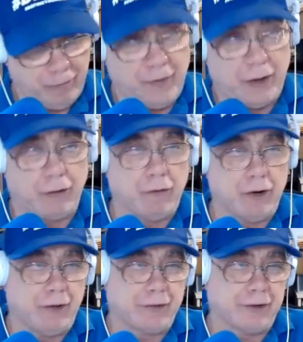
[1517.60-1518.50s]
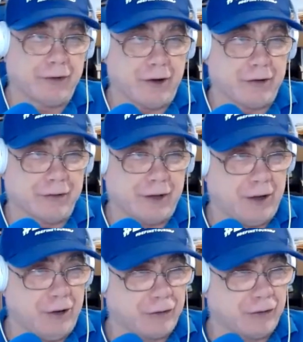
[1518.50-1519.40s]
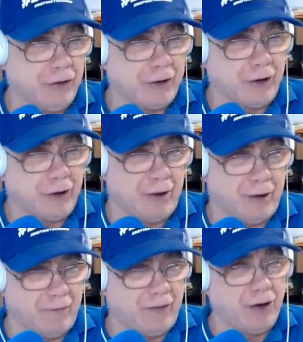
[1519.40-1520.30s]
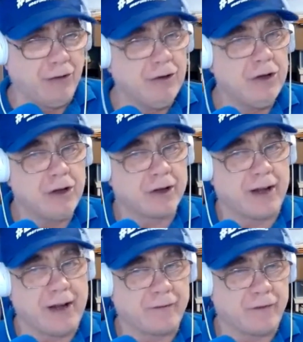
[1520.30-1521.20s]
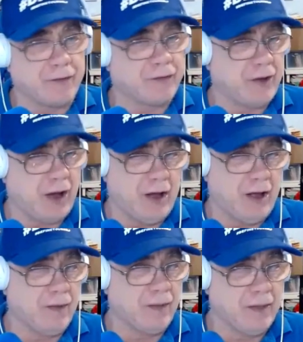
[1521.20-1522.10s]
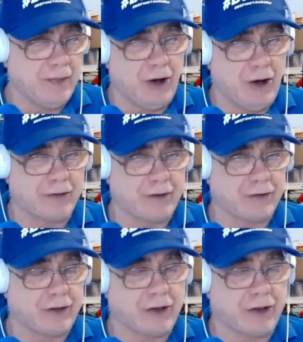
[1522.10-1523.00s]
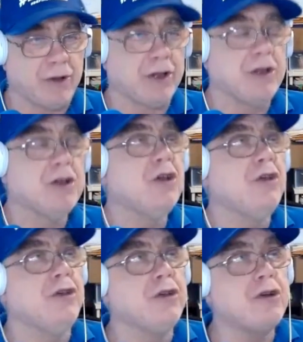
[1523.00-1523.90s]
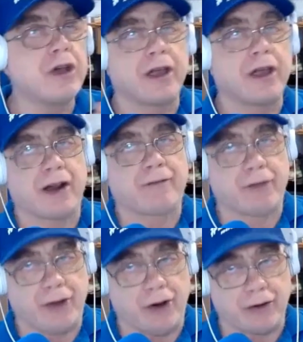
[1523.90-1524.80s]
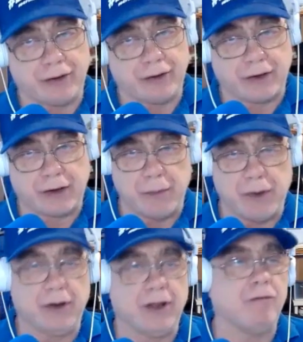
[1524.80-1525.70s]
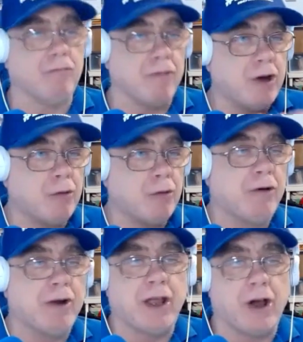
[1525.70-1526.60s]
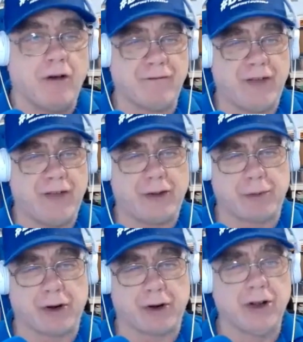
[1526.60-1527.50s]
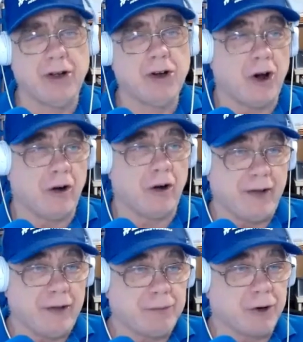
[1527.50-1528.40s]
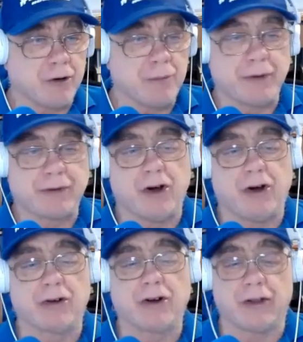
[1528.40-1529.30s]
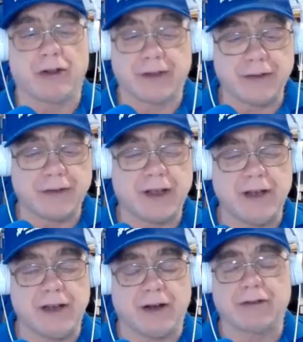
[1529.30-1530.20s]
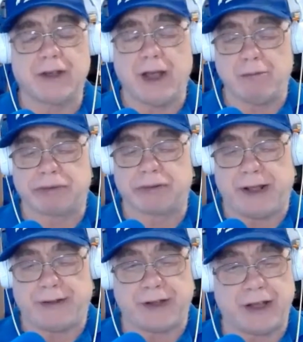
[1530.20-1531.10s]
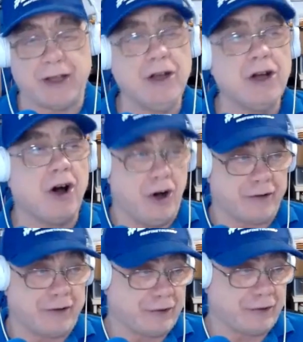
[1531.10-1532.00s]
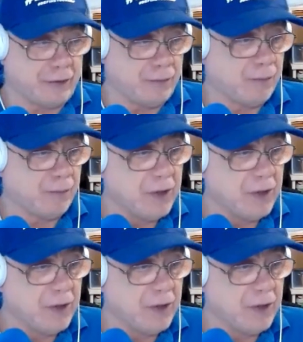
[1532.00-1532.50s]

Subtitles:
following one of the suggestions I used earlier in the video, connect with the autistic community. You can connect with the autistic community we are building on Facebook. Our Facebook group is called Autistic Adults Embracing Autism.